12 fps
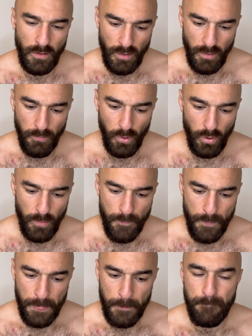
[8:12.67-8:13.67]
But
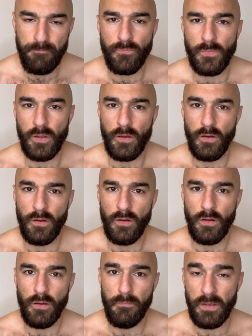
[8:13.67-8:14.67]

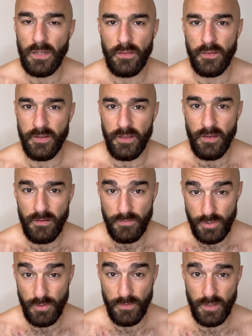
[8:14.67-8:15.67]
middle of the day,
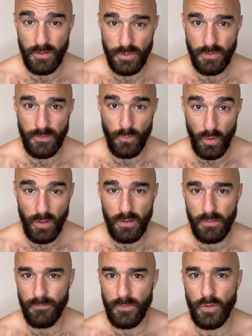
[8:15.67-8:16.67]
during work,
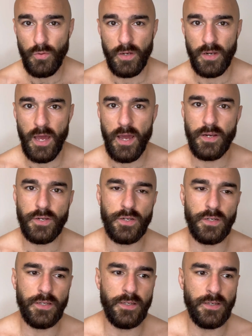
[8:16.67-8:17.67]
you can
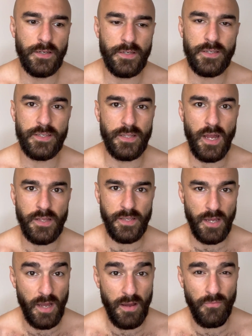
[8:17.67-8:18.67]
actually start to
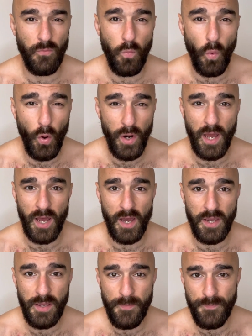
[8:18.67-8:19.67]
have one
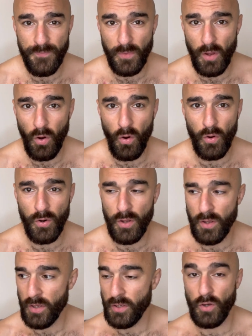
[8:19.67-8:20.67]
eye on
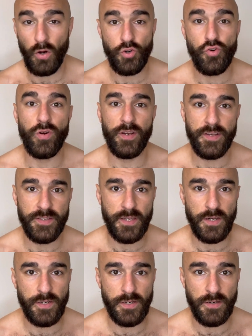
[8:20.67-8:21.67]
your training
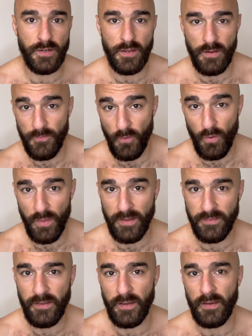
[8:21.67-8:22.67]
session for that
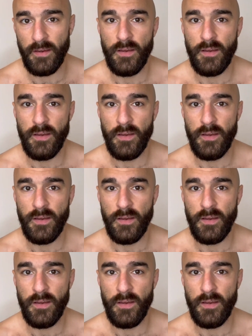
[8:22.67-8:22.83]
day.